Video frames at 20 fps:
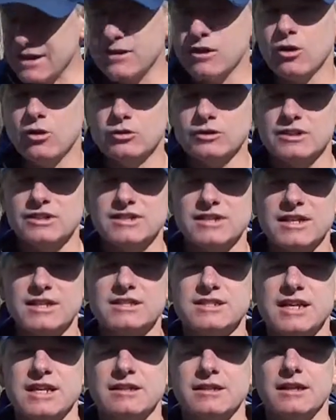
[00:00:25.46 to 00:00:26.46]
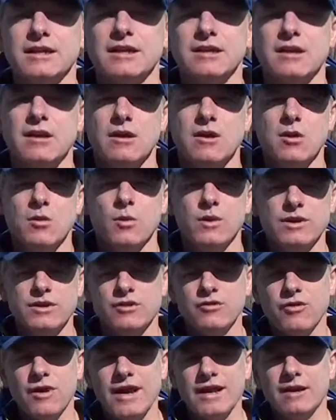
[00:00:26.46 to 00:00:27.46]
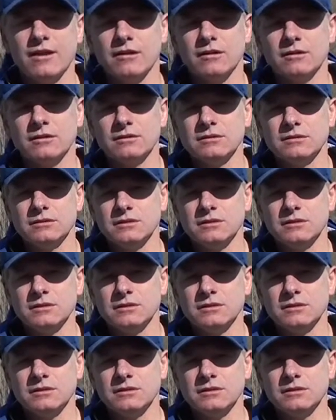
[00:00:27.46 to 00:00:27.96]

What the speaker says: how you hold the stick gently. When you cradle,